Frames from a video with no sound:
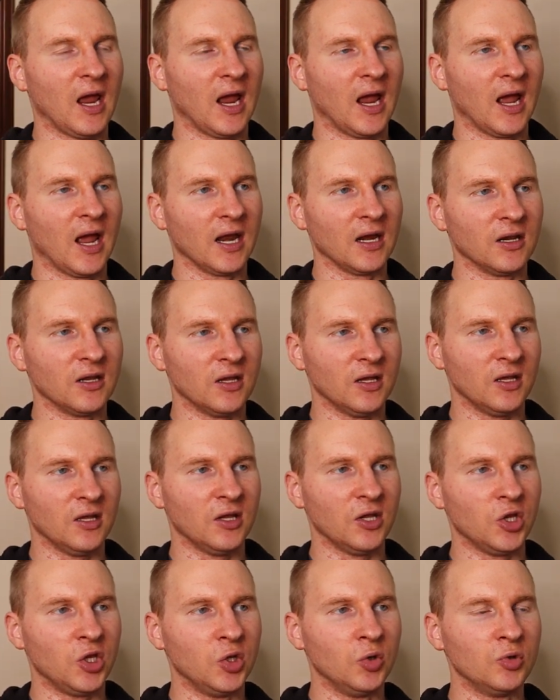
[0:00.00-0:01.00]
And
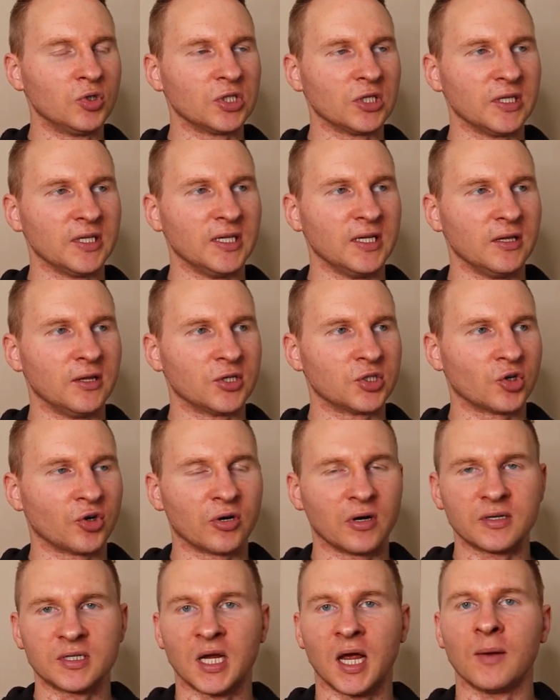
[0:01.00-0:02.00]
usually the
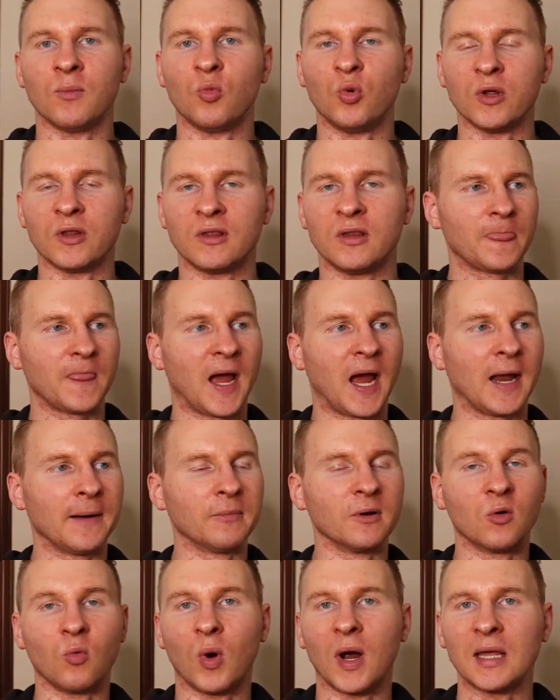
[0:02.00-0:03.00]
turnaround time with the
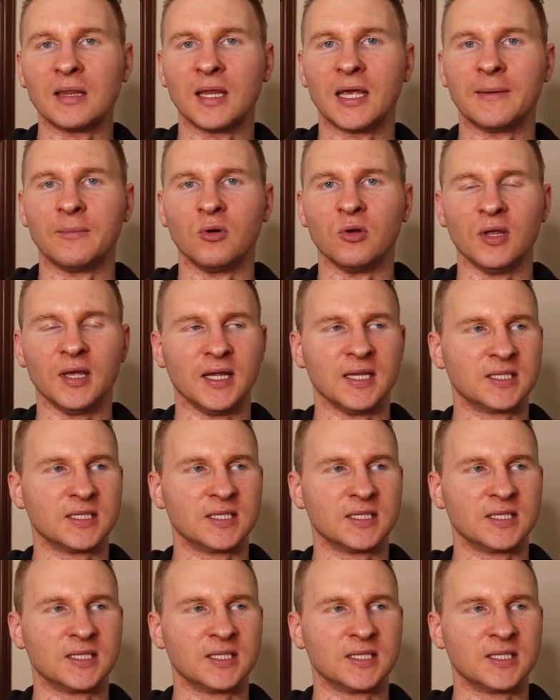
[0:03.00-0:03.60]
hybrid white label,